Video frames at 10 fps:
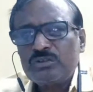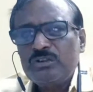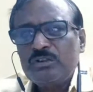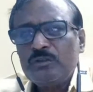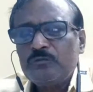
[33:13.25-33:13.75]

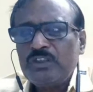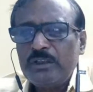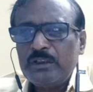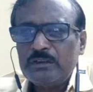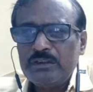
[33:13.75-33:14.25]
the
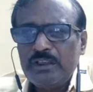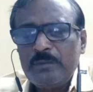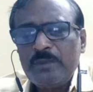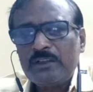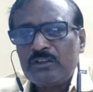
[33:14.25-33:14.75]
name
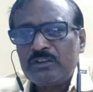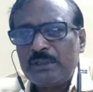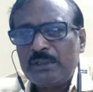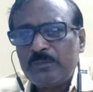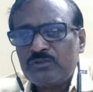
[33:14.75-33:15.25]
and that
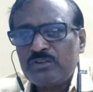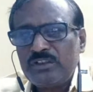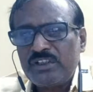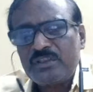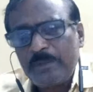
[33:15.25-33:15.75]
person, in
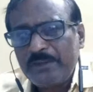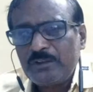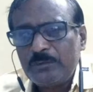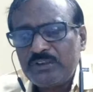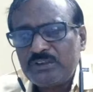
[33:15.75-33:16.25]
spite of his
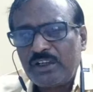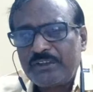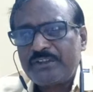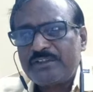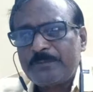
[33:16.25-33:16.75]
arrest
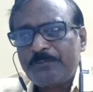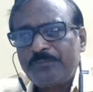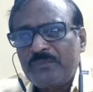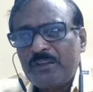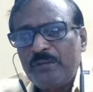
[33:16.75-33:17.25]

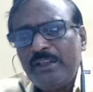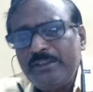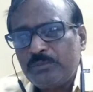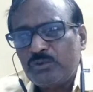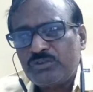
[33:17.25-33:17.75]
by the
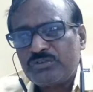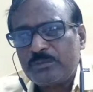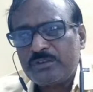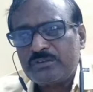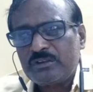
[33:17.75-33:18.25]
police officer,
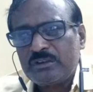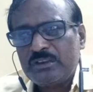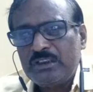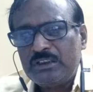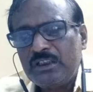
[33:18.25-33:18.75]

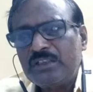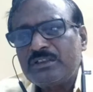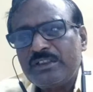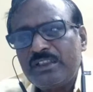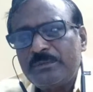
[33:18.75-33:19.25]
doesn't give
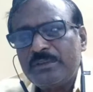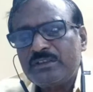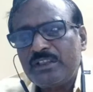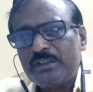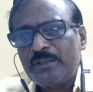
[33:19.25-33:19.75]
his name
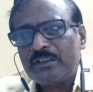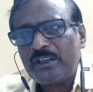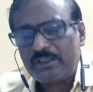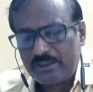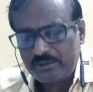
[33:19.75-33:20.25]
and
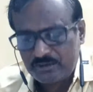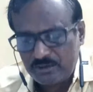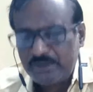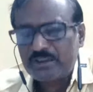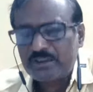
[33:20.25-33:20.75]
address, correct name
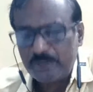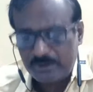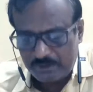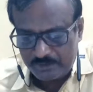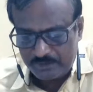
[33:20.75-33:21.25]
and
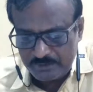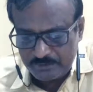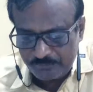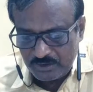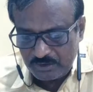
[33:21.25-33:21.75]
address,
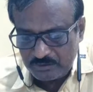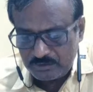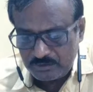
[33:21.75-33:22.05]
or